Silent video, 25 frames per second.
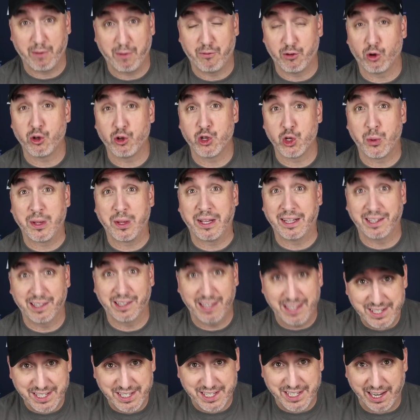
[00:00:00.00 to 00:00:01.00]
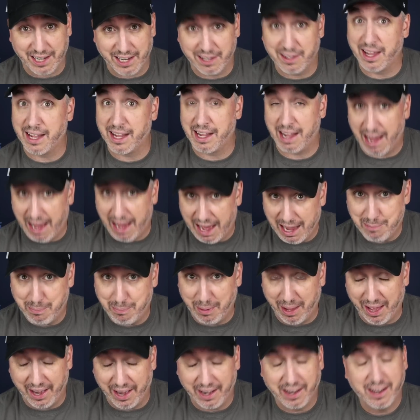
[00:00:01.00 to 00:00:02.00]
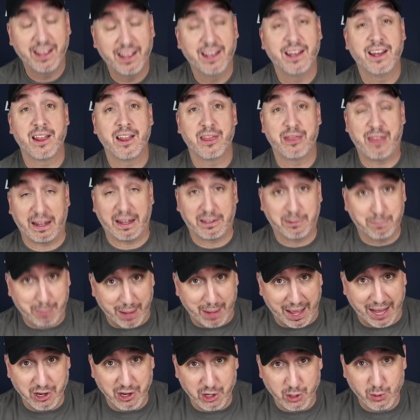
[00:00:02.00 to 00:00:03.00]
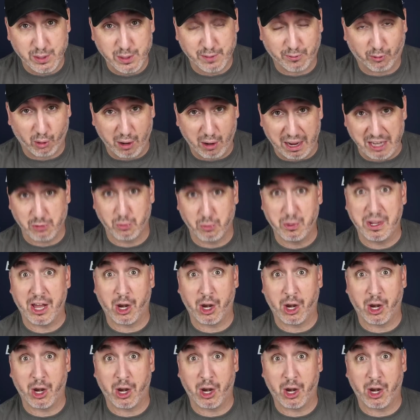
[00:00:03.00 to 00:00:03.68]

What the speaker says: But if you're doing listed, like I bet, that's bad news for us.